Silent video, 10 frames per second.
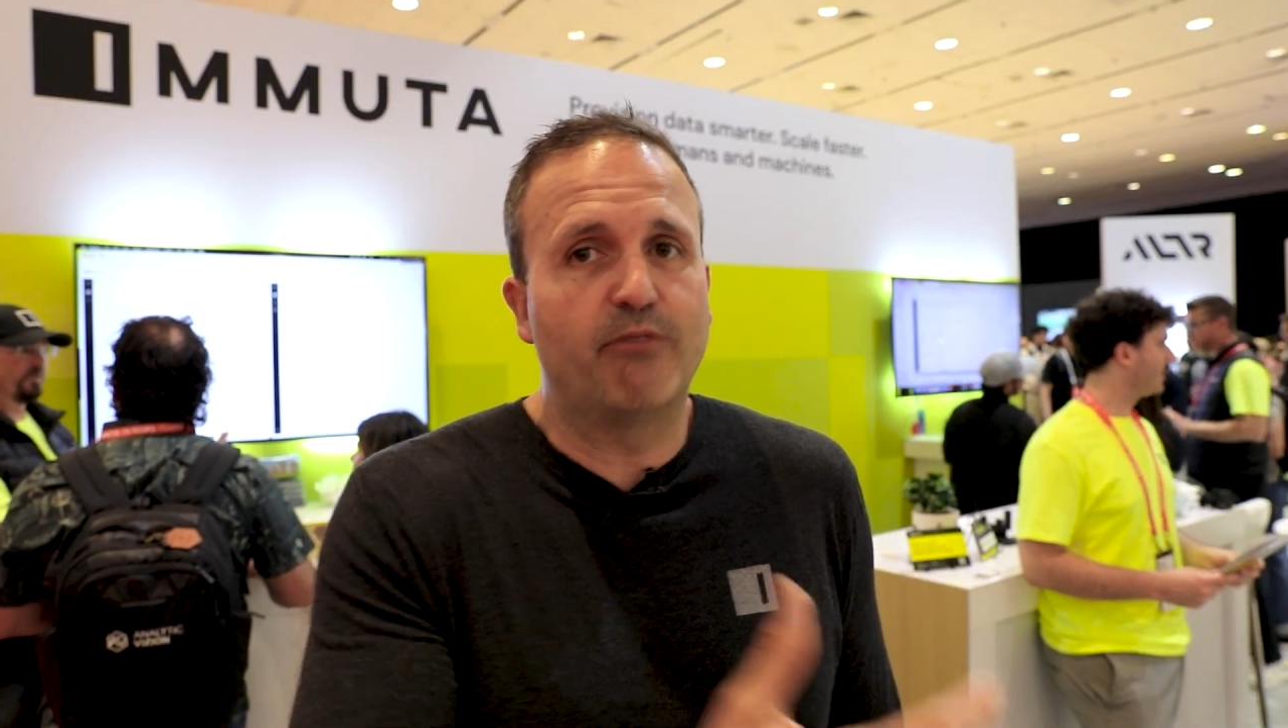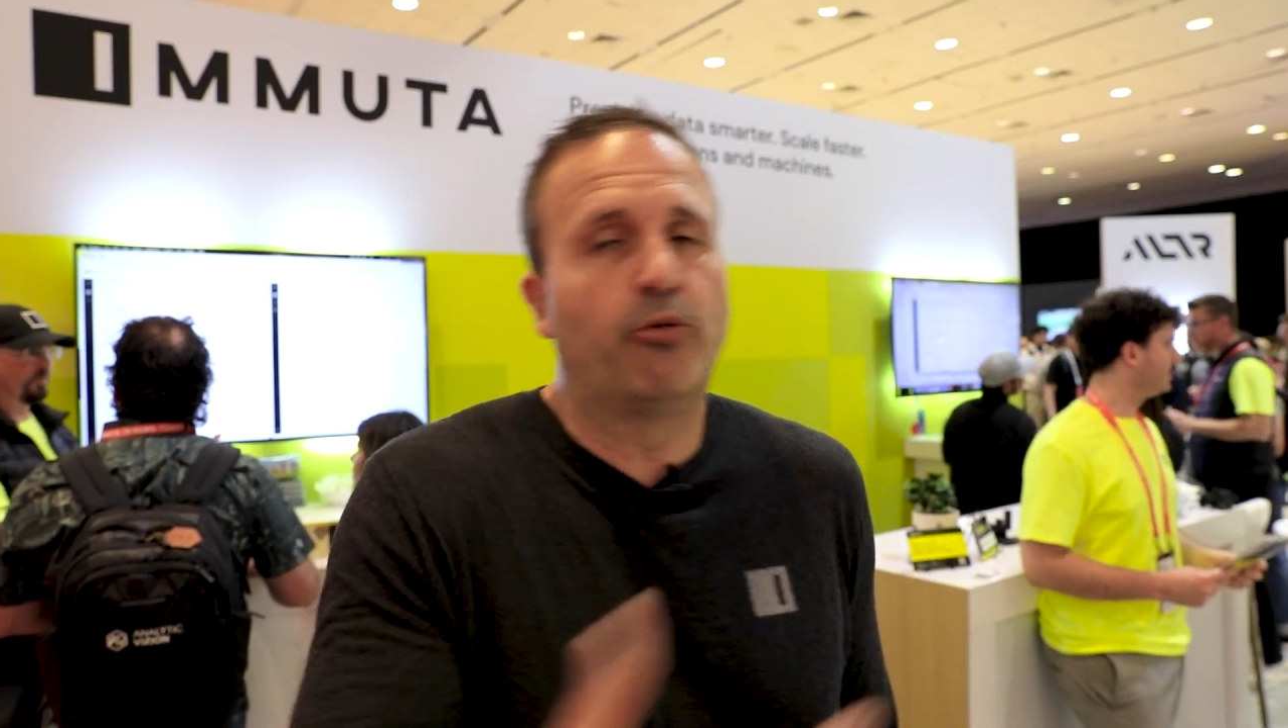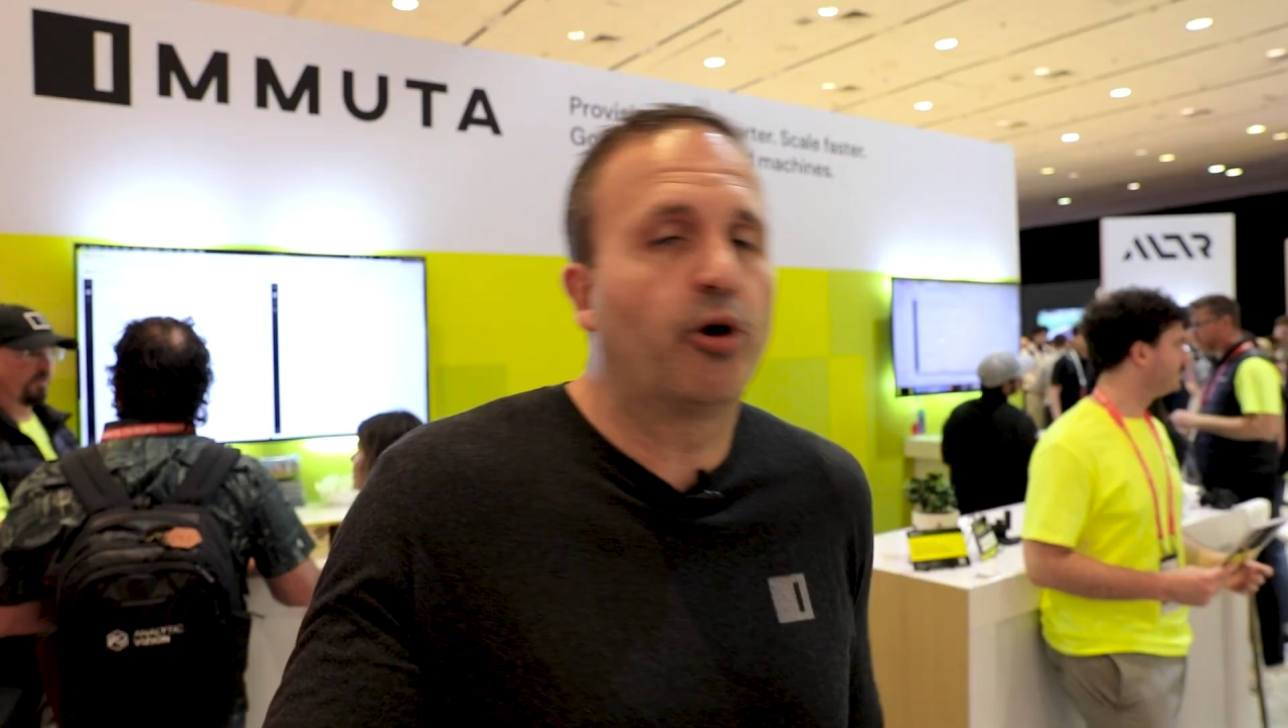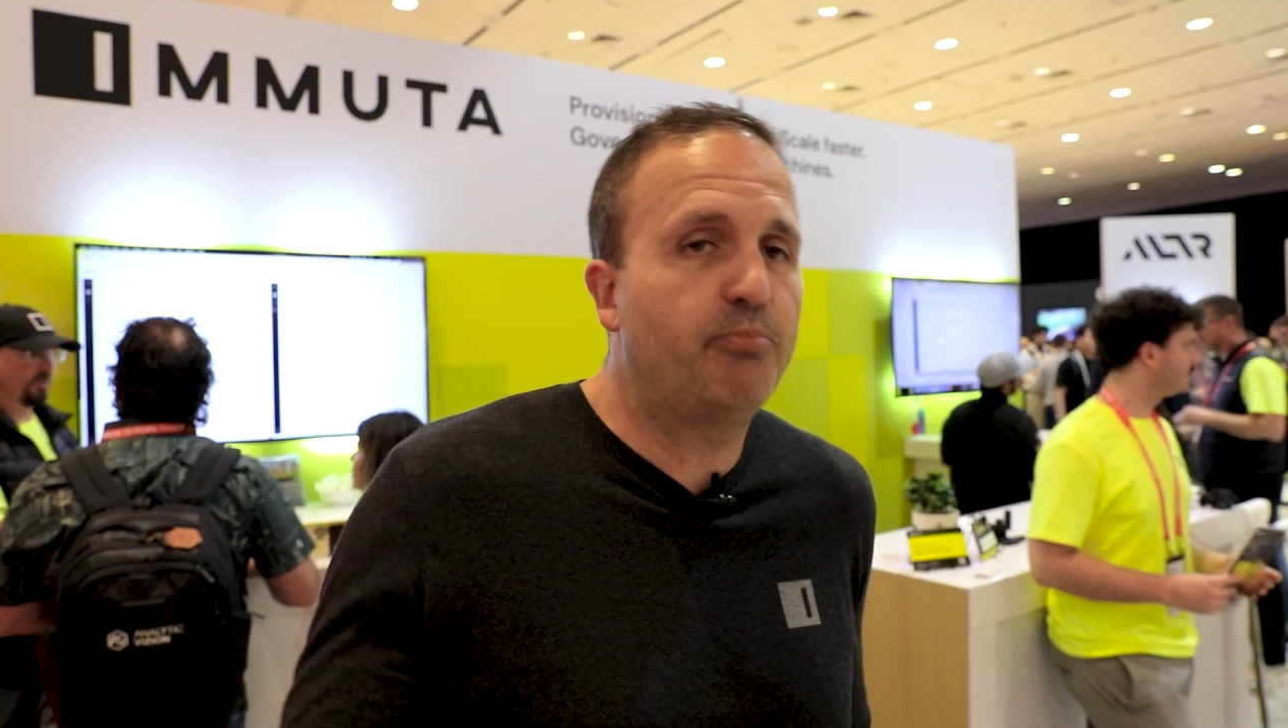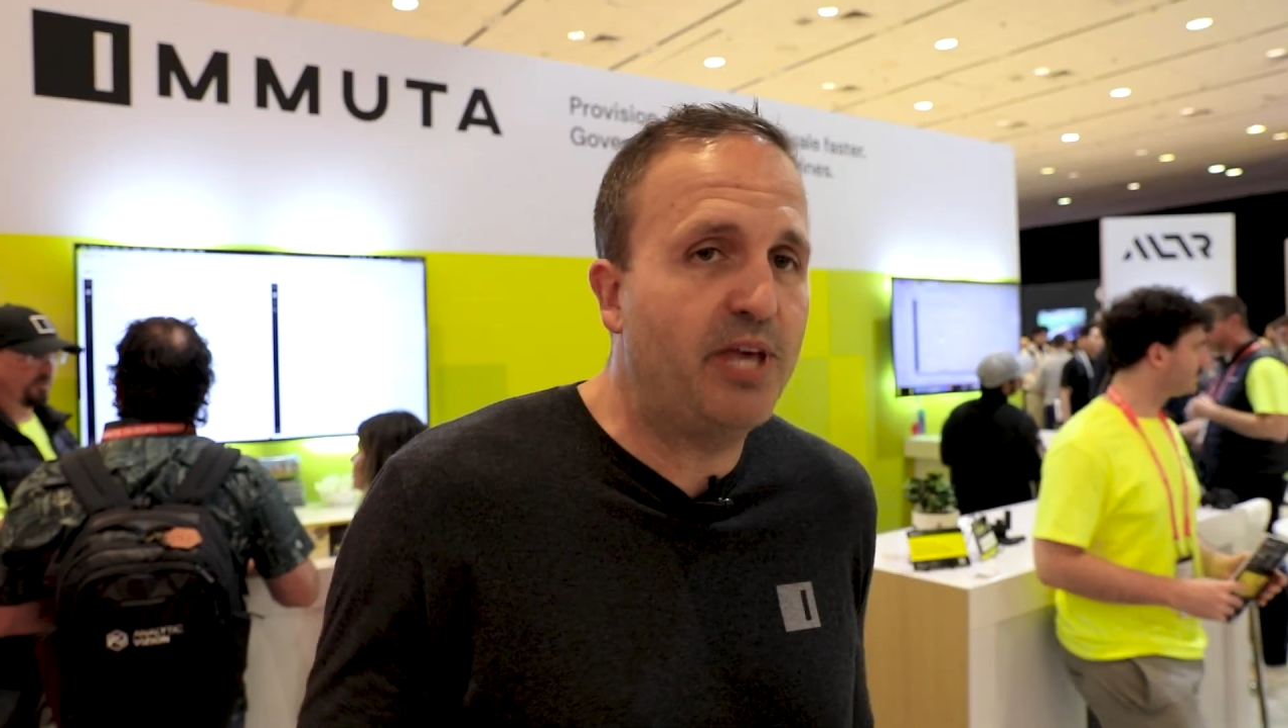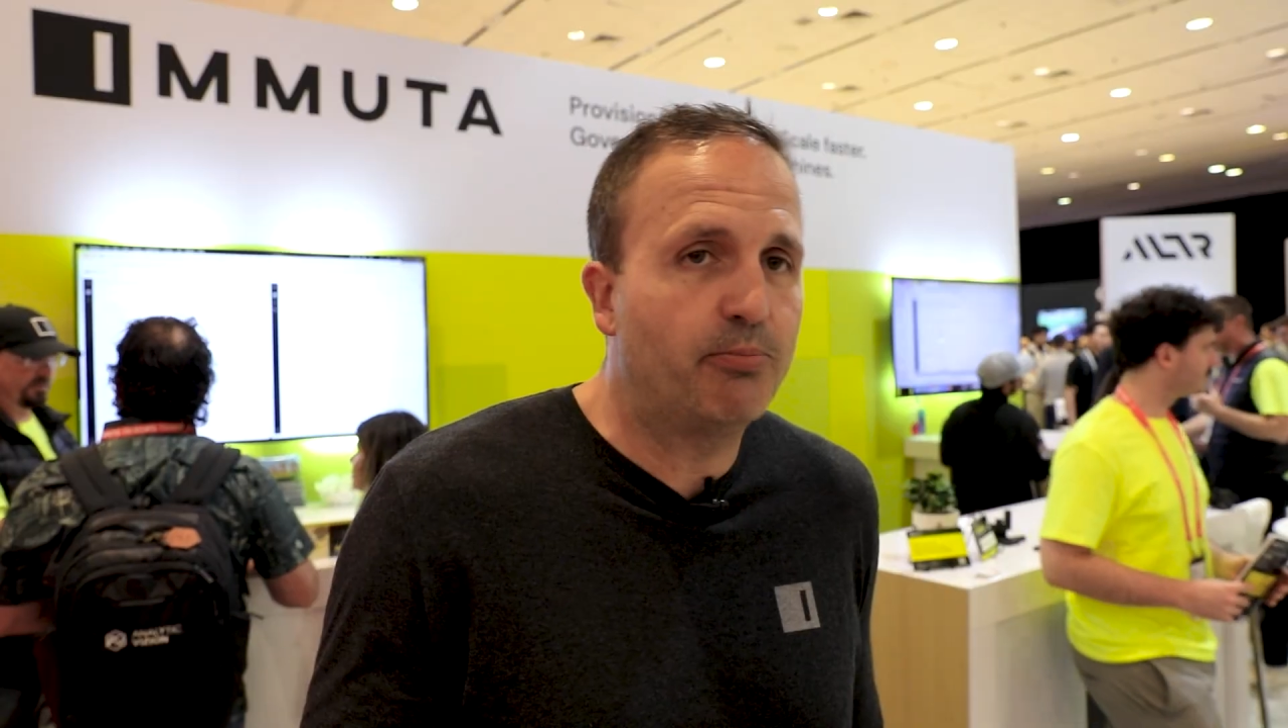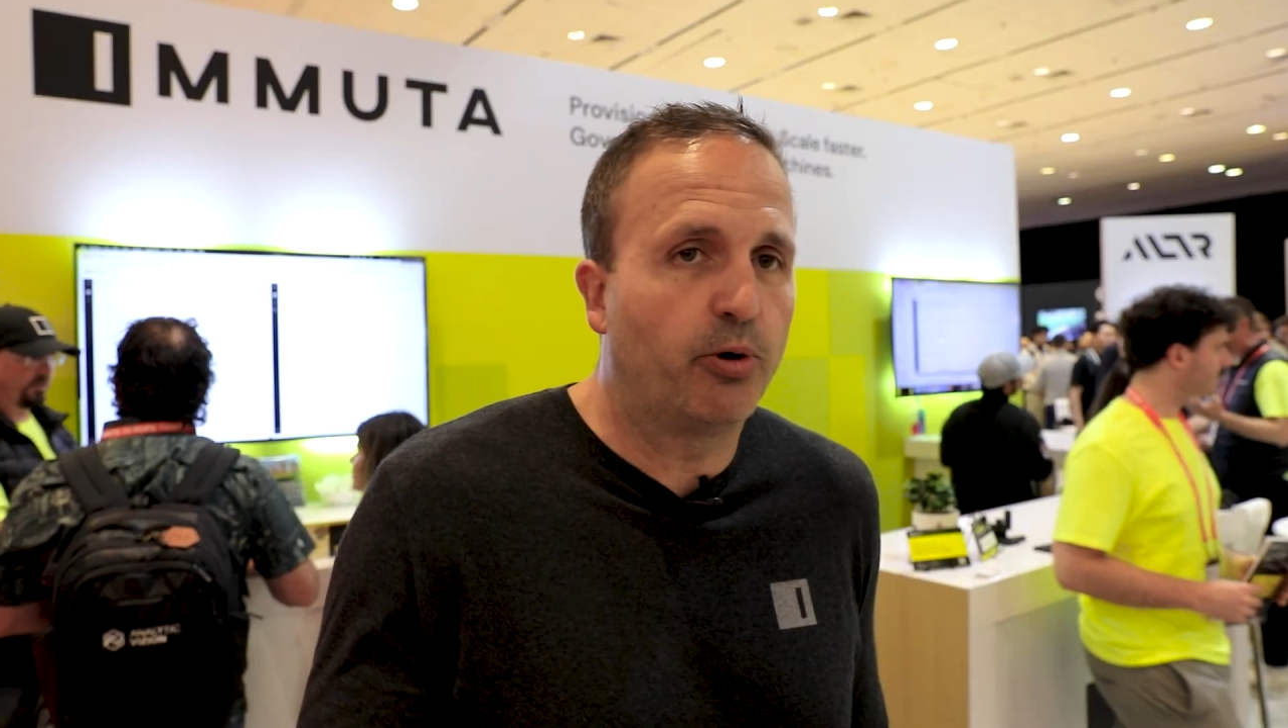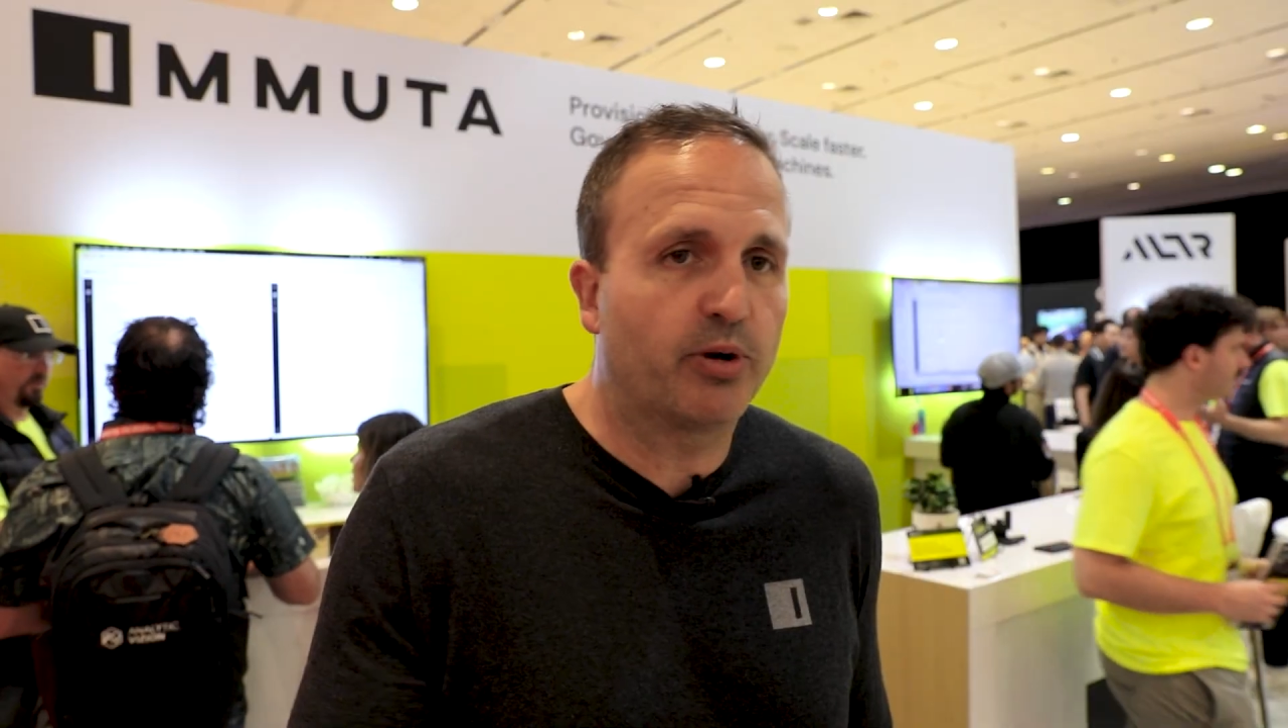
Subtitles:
more people,